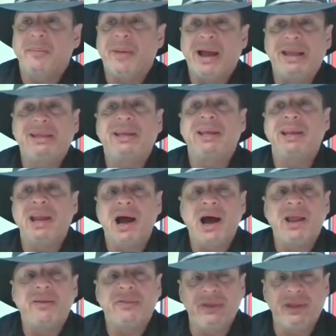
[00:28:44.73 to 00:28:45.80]
I
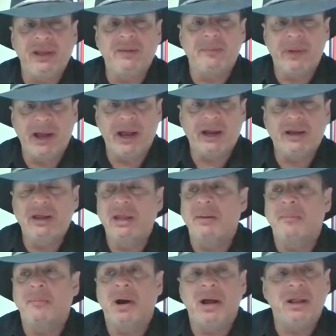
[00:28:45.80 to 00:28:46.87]
cannot think back
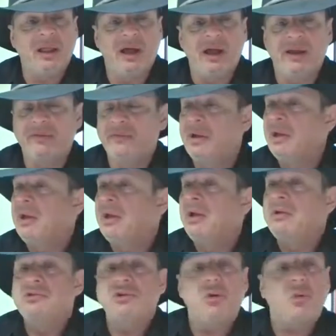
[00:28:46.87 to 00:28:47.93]
in my life
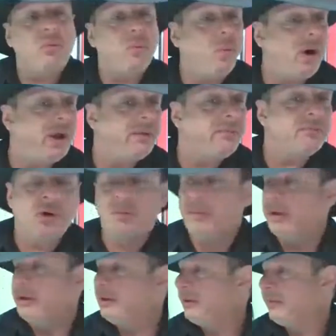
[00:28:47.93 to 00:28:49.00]
to one
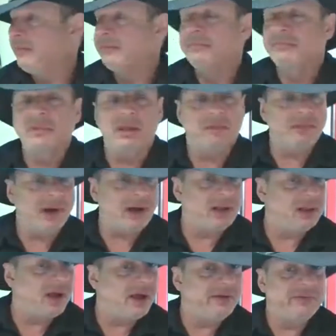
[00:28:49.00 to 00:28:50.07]
moment in my
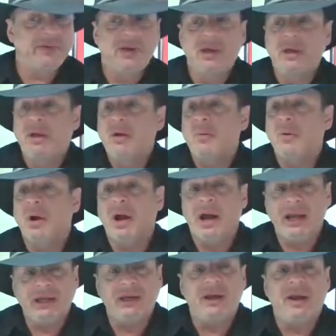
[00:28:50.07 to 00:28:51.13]
life where
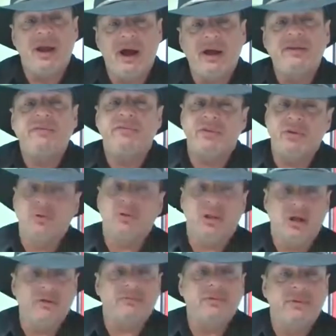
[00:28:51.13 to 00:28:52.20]
I did not feel
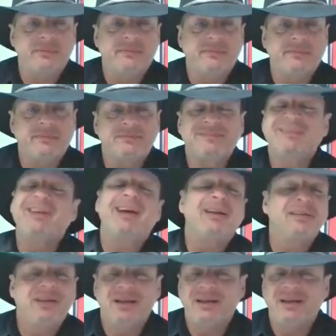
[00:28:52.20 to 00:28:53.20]
loved. Yeah,